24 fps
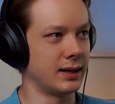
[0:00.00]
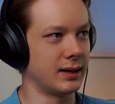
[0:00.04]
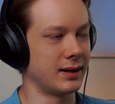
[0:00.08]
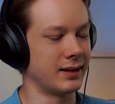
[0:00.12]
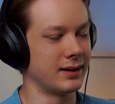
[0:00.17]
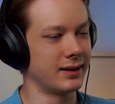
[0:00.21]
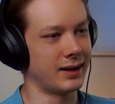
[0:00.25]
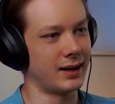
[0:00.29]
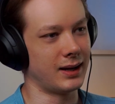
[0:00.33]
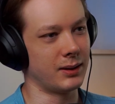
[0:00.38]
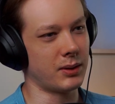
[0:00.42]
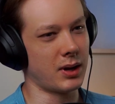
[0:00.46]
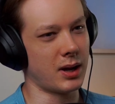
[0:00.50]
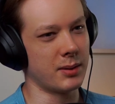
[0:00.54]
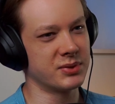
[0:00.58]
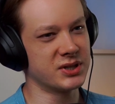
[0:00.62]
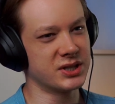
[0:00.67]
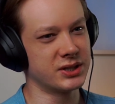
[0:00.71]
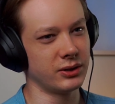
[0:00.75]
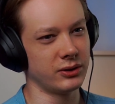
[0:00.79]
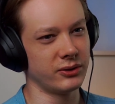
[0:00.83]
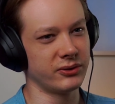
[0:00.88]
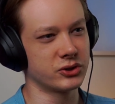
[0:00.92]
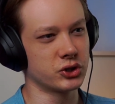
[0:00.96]
I'm
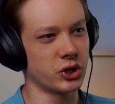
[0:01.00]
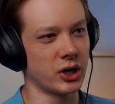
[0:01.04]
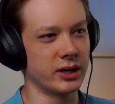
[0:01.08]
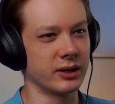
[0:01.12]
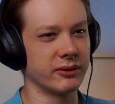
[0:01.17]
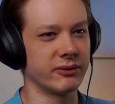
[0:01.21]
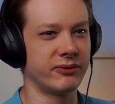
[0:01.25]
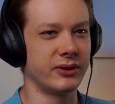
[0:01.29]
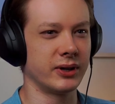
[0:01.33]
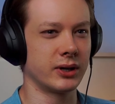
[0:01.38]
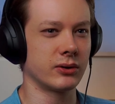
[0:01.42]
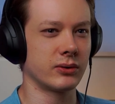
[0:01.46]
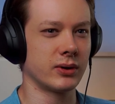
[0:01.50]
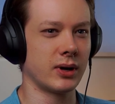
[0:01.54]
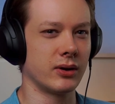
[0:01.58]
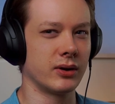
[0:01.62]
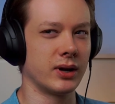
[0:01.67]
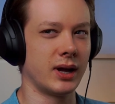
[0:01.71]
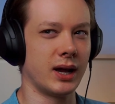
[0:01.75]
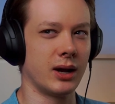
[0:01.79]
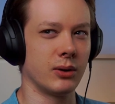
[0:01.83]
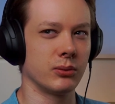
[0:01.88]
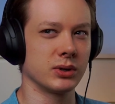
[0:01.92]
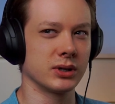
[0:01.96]
still trying to figure out
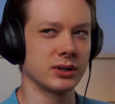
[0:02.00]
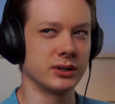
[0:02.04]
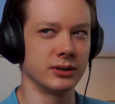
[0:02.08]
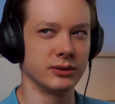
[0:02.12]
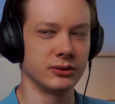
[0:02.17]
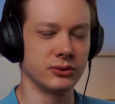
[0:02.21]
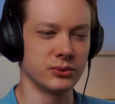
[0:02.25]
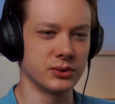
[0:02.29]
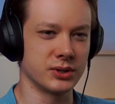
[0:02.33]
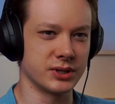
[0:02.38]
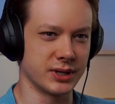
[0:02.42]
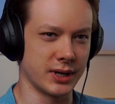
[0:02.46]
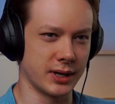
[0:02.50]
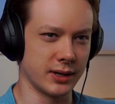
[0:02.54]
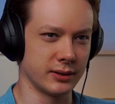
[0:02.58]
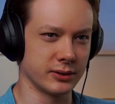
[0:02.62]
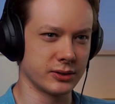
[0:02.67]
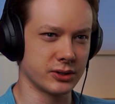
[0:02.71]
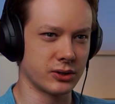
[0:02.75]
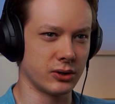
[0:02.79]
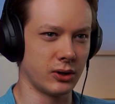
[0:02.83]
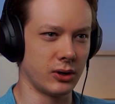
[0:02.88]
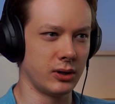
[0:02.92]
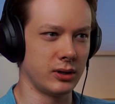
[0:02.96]
how we're going to do sales
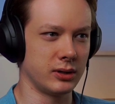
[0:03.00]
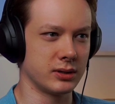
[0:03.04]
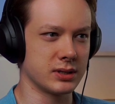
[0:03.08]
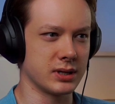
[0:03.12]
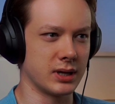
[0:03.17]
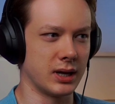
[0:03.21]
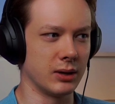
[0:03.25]
calls.